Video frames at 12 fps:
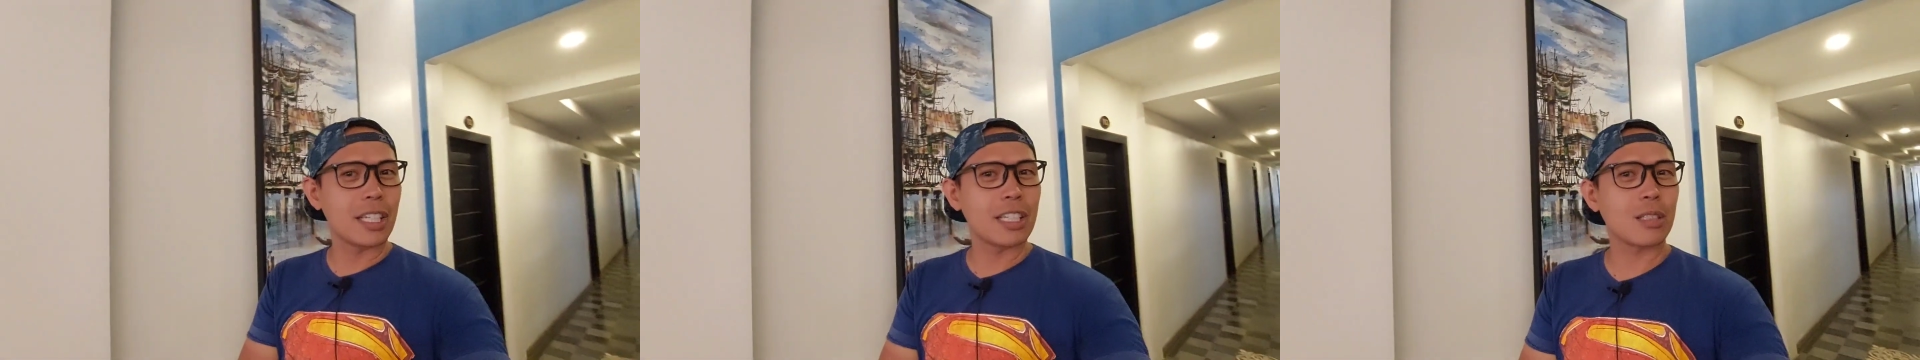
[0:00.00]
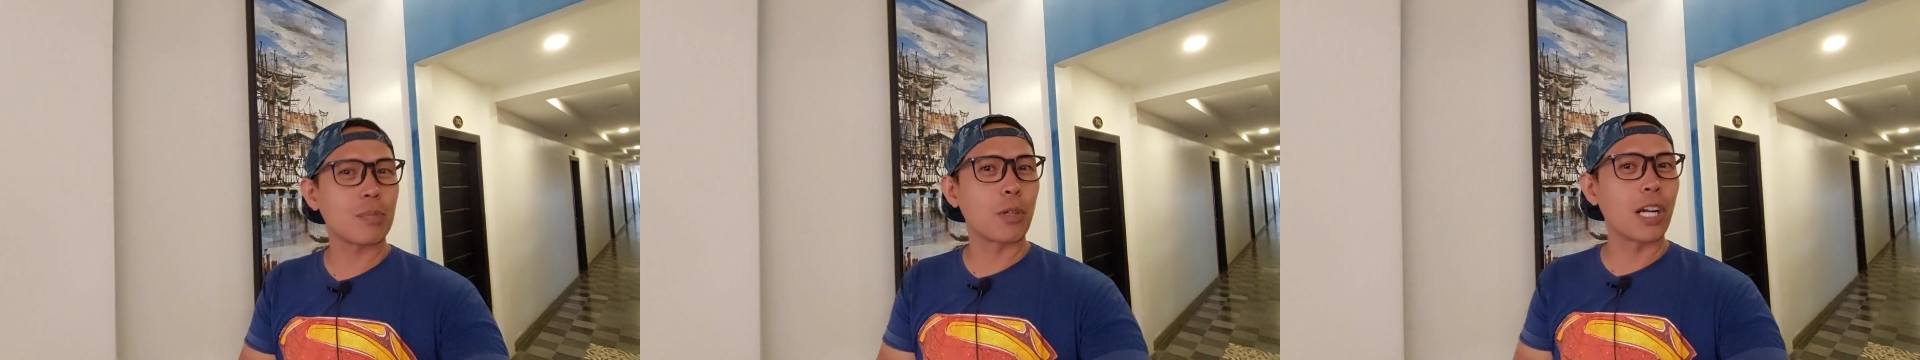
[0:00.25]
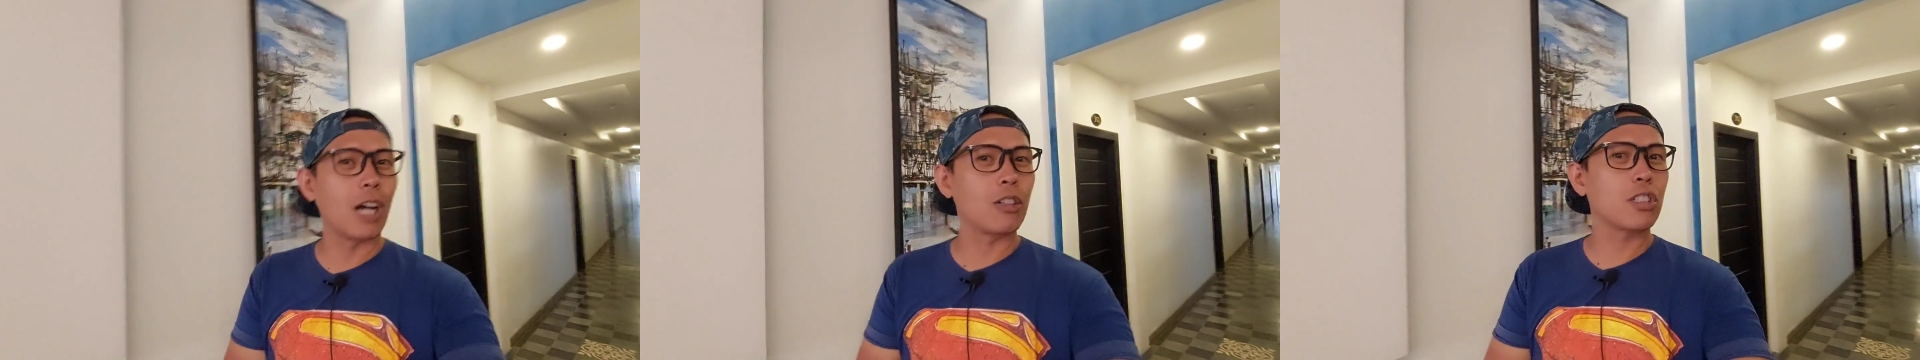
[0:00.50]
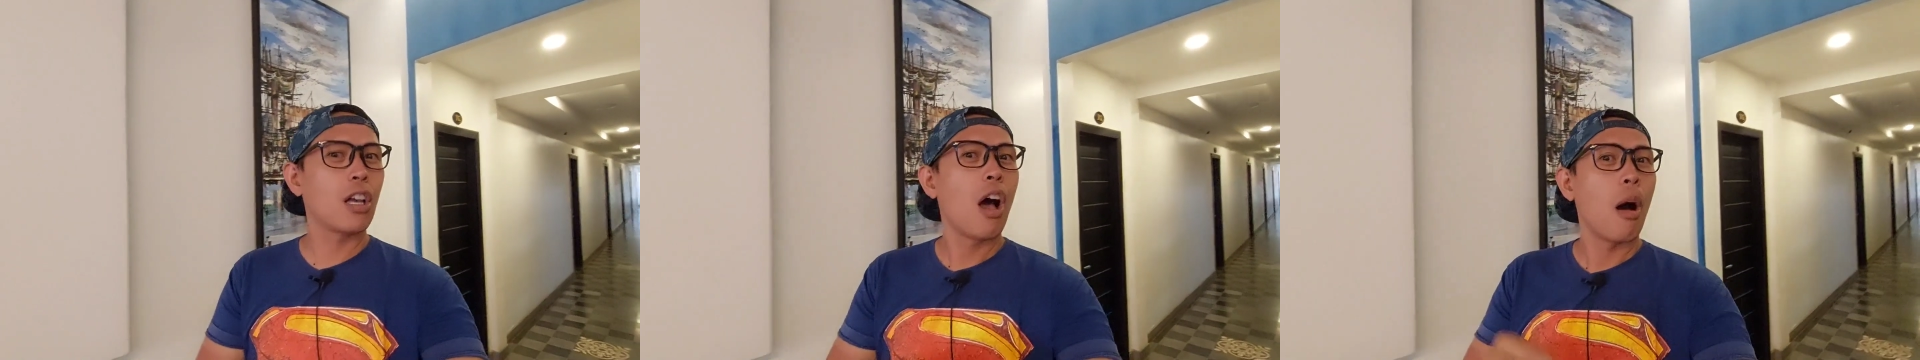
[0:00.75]
it's
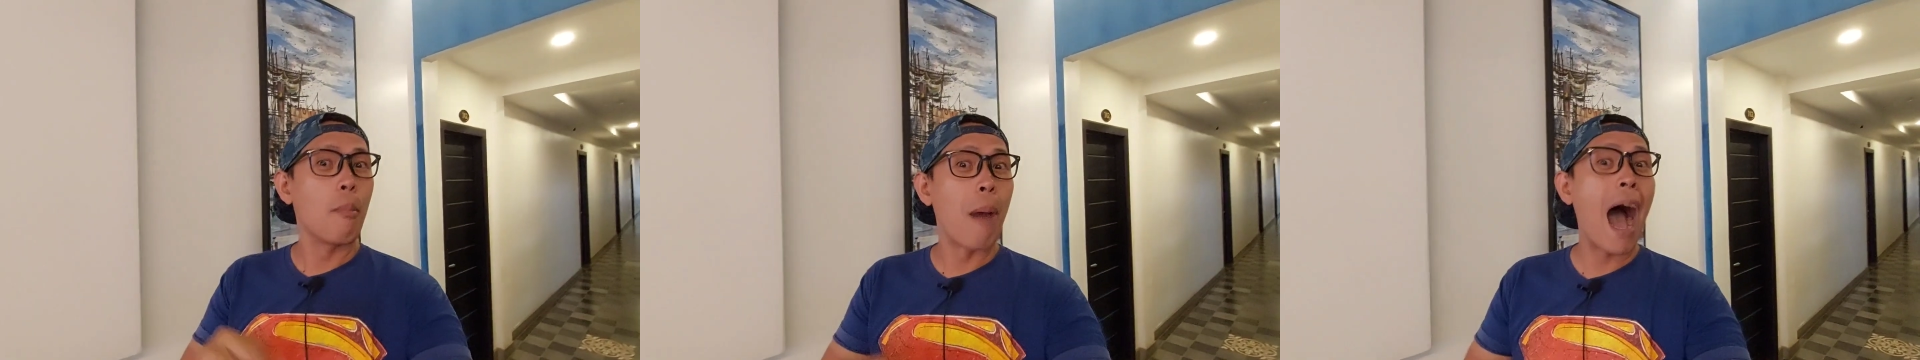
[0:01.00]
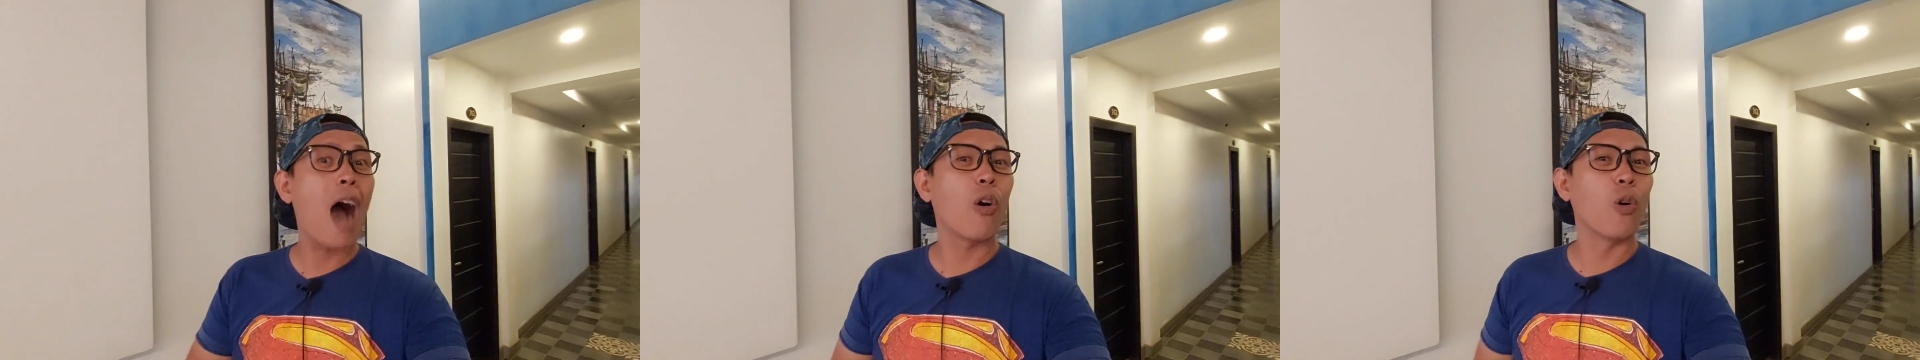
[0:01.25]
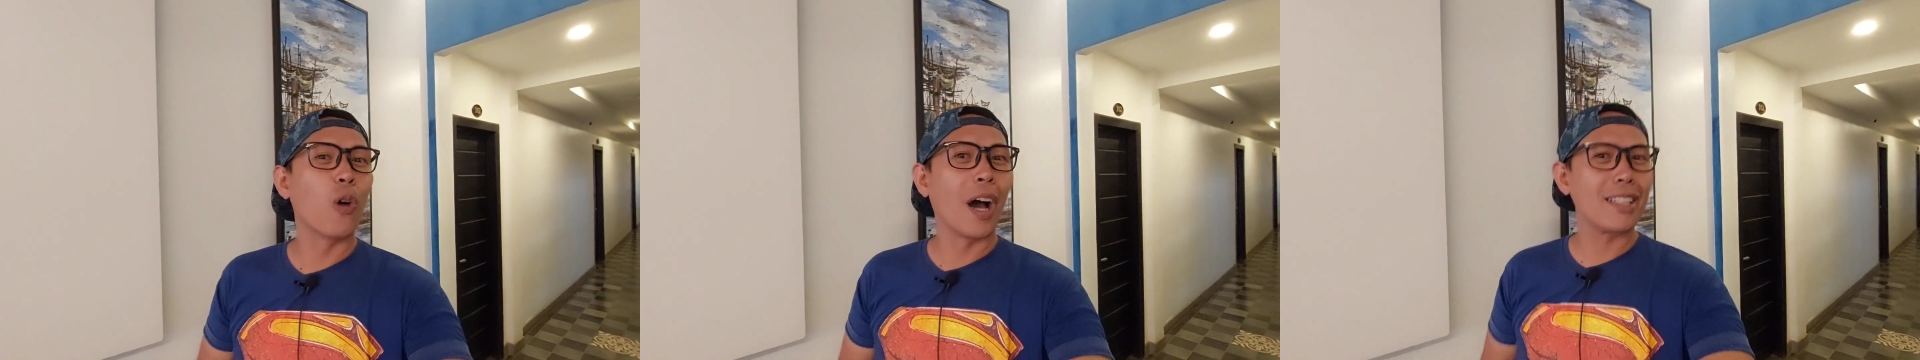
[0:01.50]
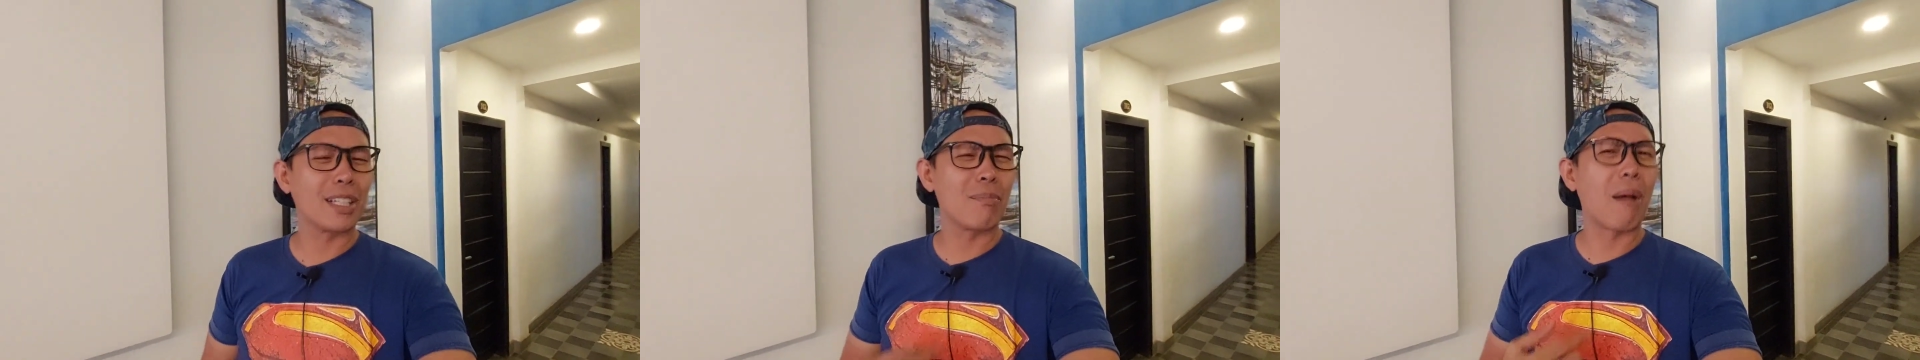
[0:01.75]
pronounced Baahu.
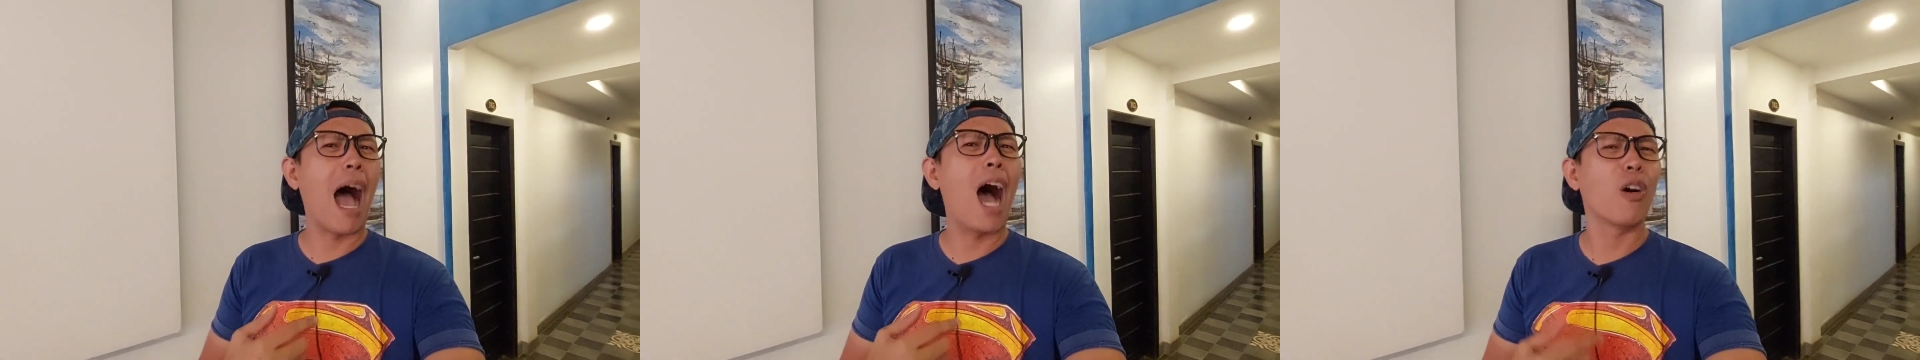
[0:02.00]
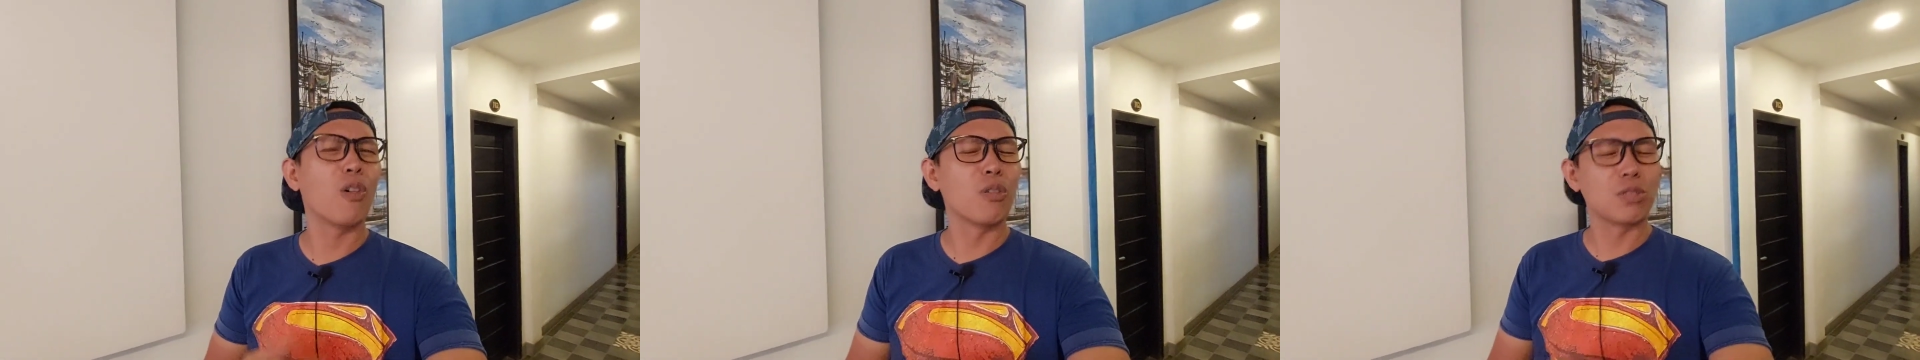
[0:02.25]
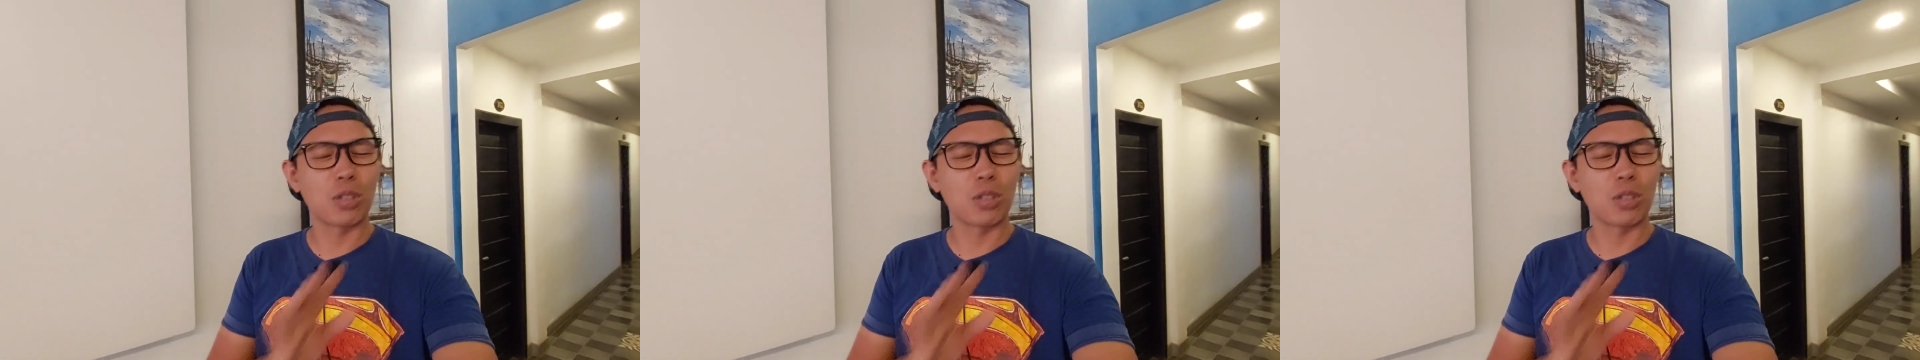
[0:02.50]
I said Baahu.